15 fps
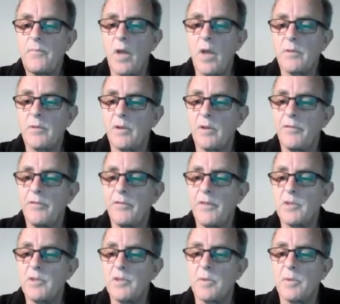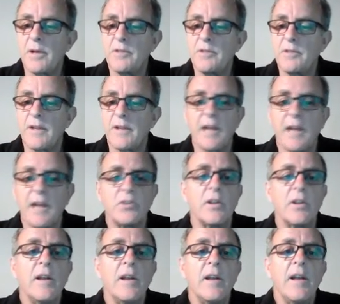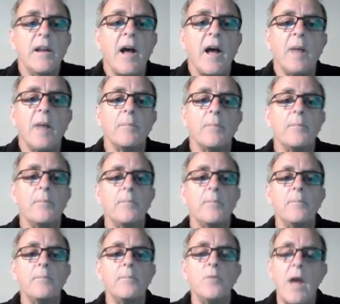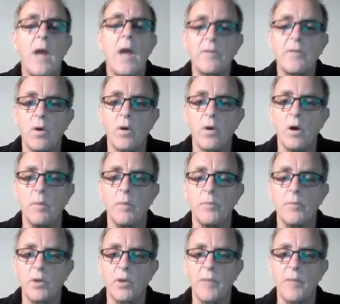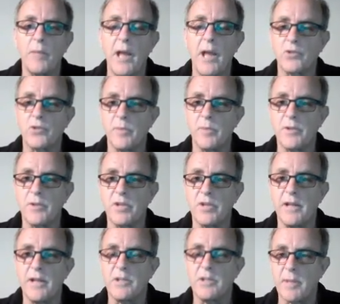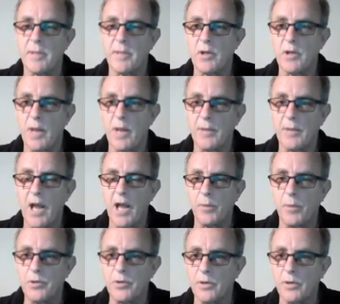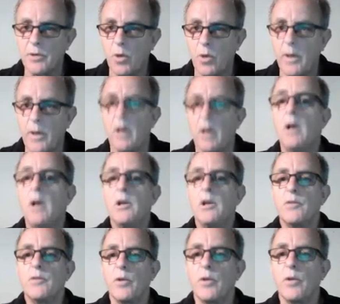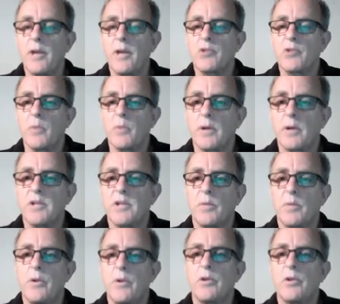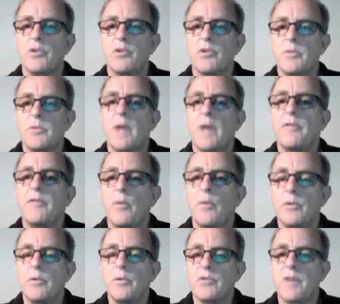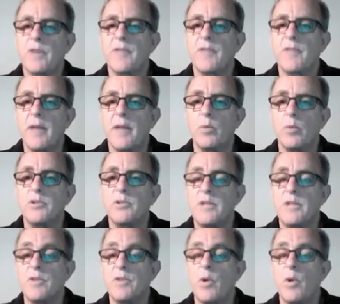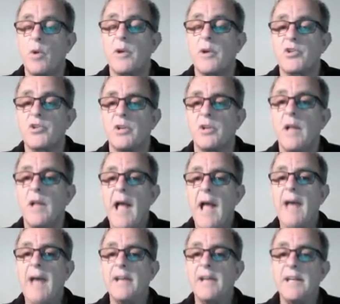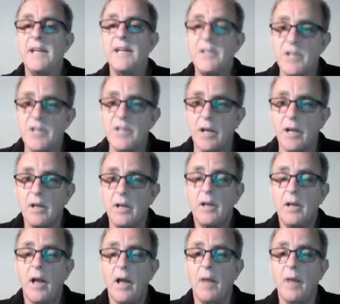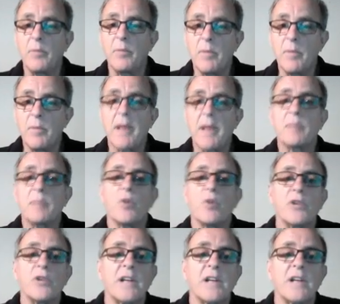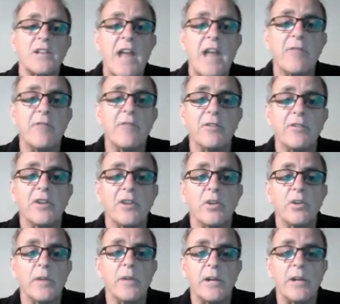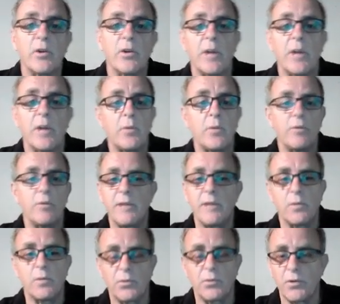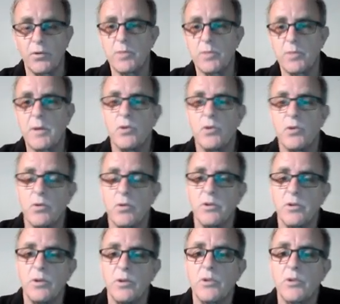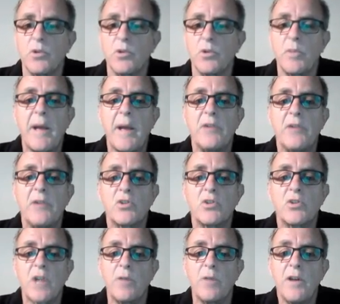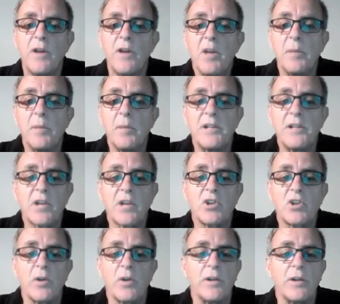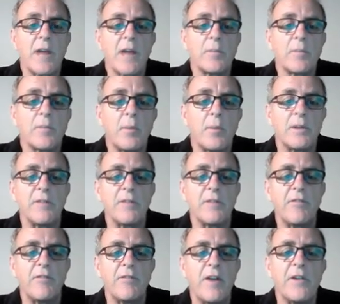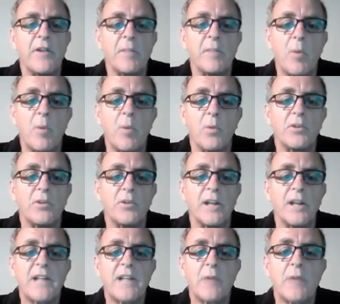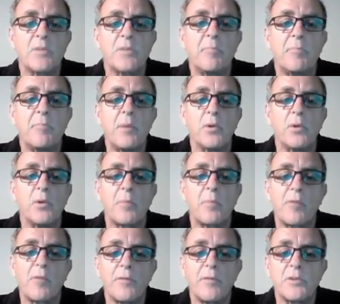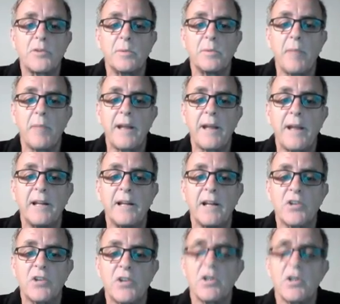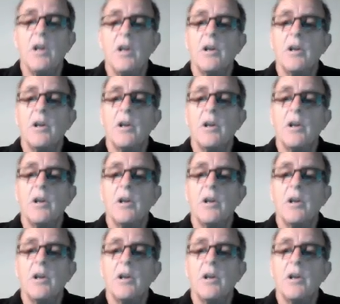Oh, I was got a Facebook notification. You have got the extra bits in there to make help you do it quicker. You've got the extra one I said where you've got some done for you stuff there, which is even quicker still and easier. But the main product has everything you need on it. I'm not going to read all through this because you can do this on the page yourself. But it does show you the other very important thing is how to build a profitable mailing list.